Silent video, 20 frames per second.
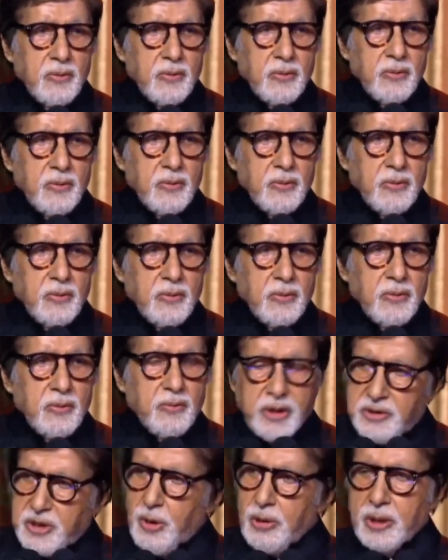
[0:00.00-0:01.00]
very deep
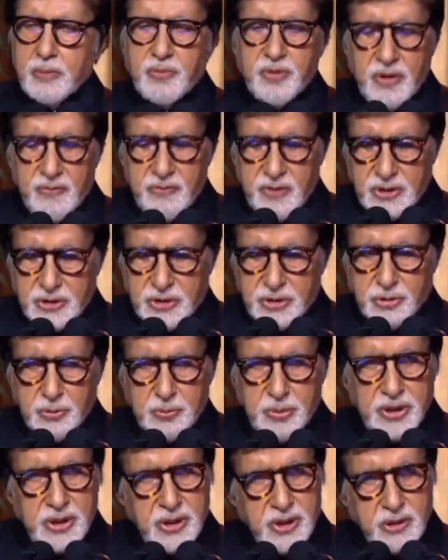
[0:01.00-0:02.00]
honor and privilege to
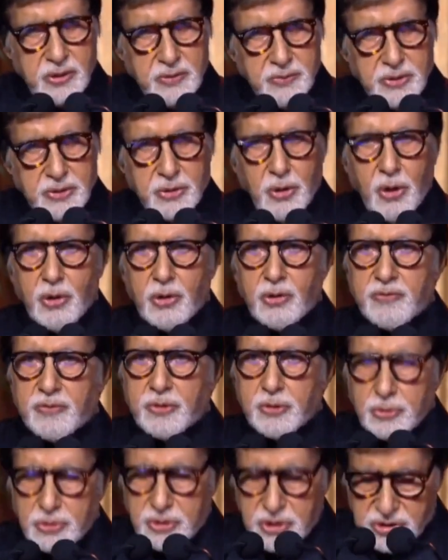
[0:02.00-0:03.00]
be here with all of
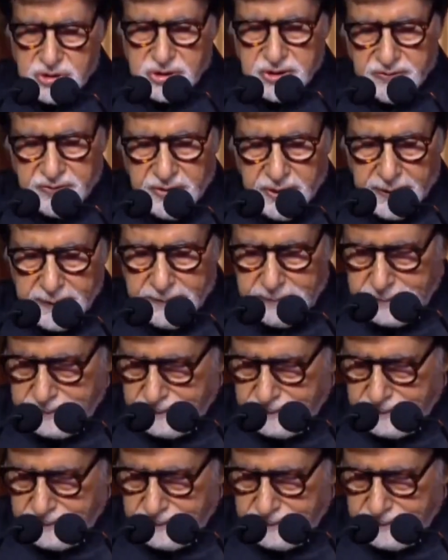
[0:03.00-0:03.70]
you this evening.